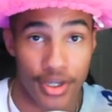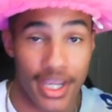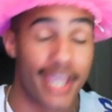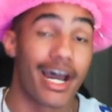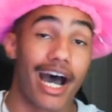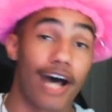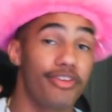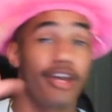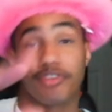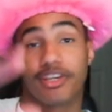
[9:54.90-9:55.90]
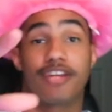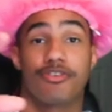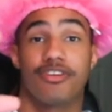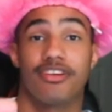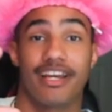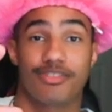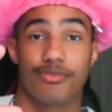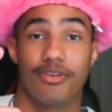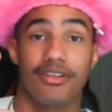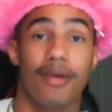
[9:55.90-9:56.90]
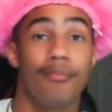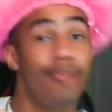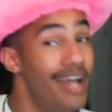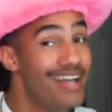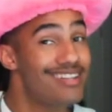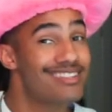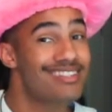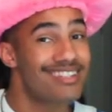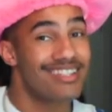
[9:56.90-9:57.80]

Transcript: and I'll definitely catch you in the next one. Peace.